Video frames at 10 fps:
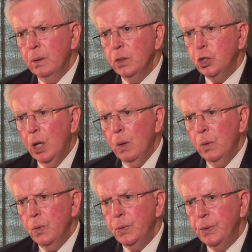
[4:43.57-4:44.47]

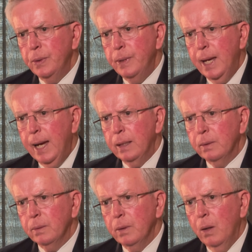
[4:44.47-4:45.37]
shows
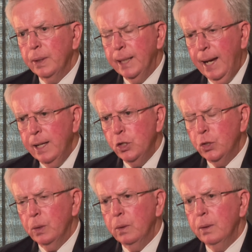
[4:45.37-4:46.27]
that on
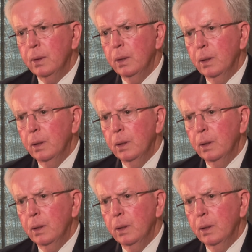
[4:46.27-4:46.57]
occasion,